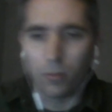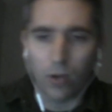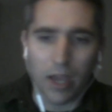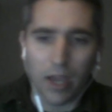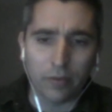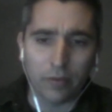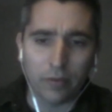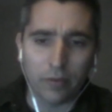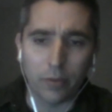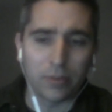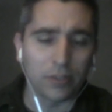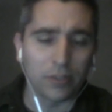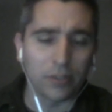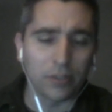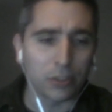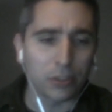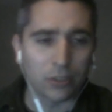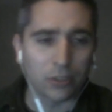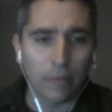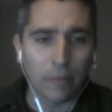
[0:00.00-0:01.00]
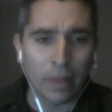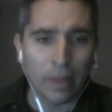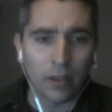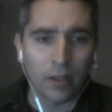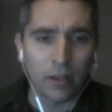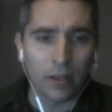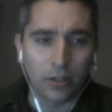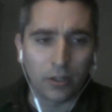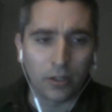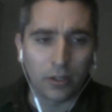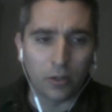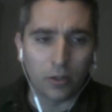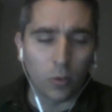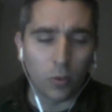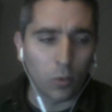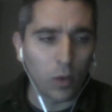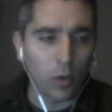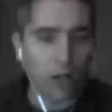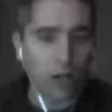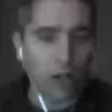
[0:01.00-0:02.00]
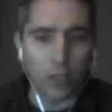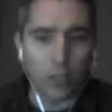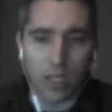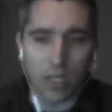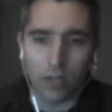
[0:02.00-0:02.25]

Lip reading: every position. while we